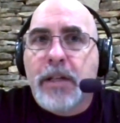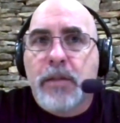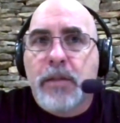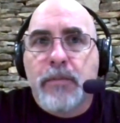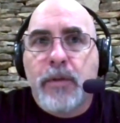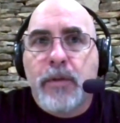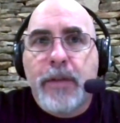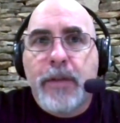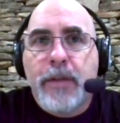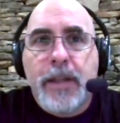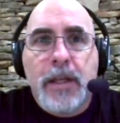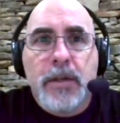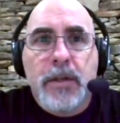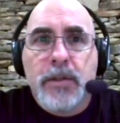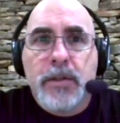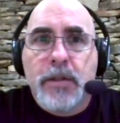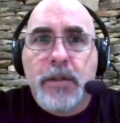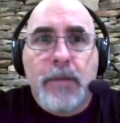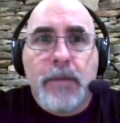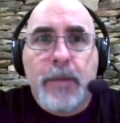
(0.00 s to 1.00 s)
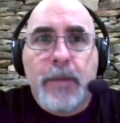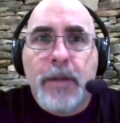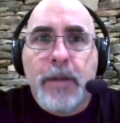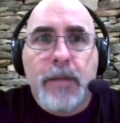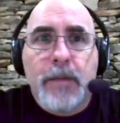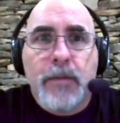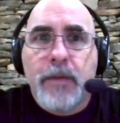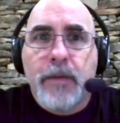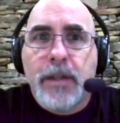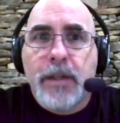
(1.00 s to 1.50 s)
So movie theaters, it might be
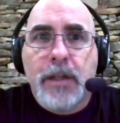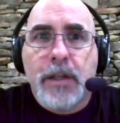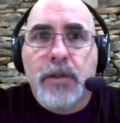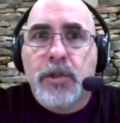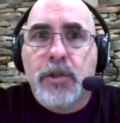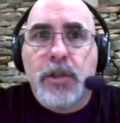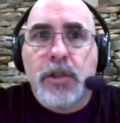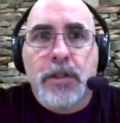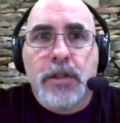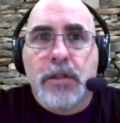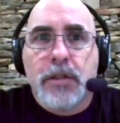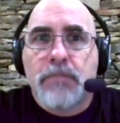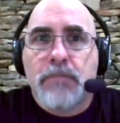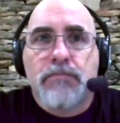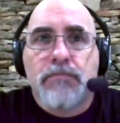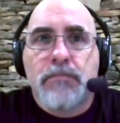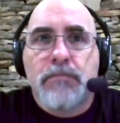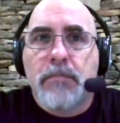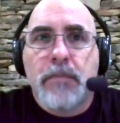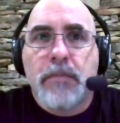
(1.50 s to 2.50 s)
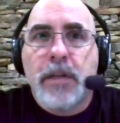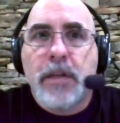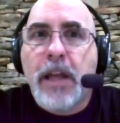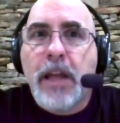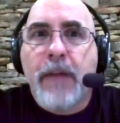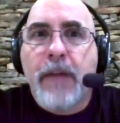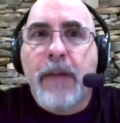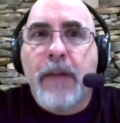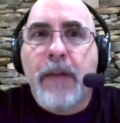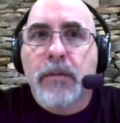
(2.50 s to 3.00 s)
that movie theaters just
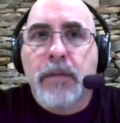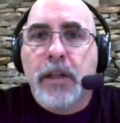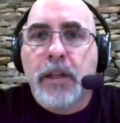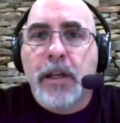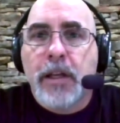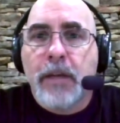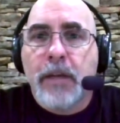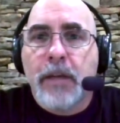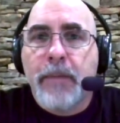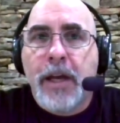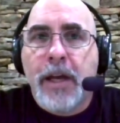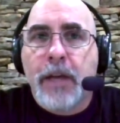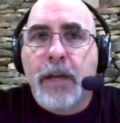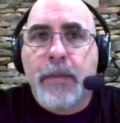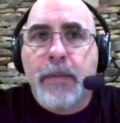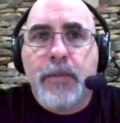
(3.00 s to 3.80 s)
never really come back.